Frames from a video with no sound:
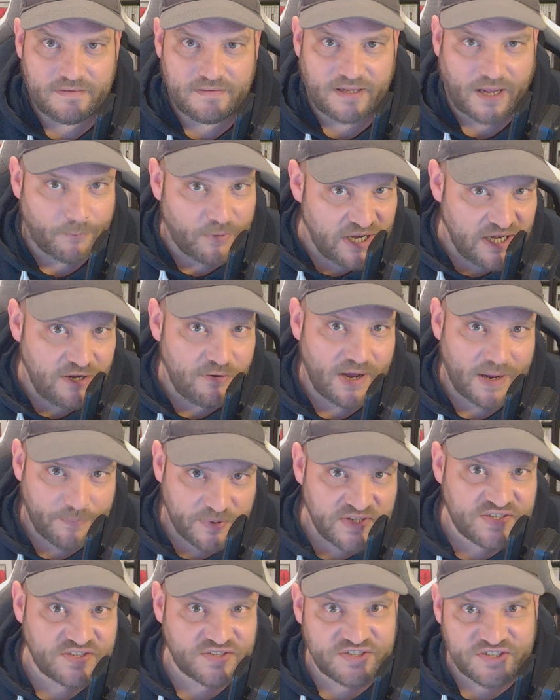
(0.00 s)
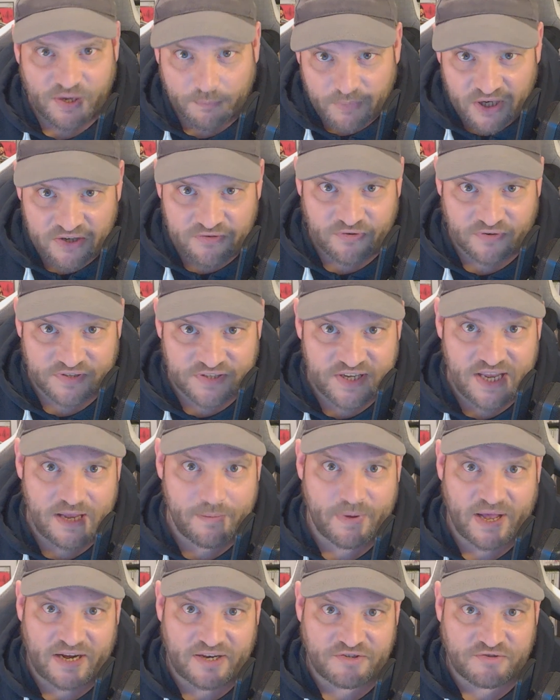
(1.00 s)
Now, when you happen to stumble across the
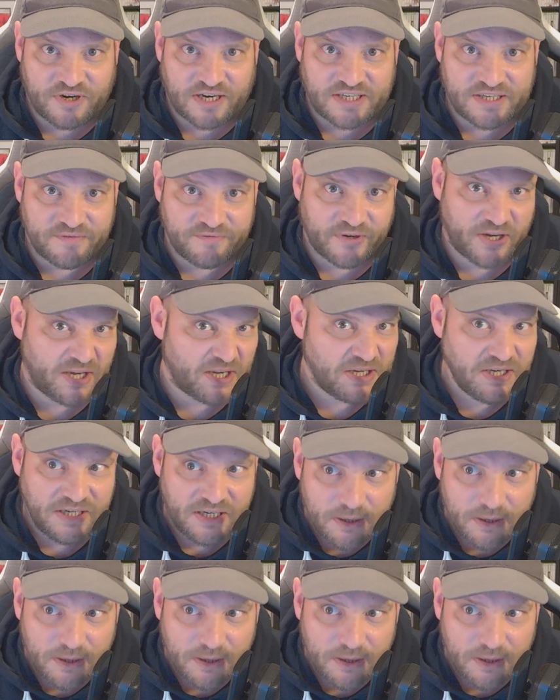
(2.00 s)
email address of a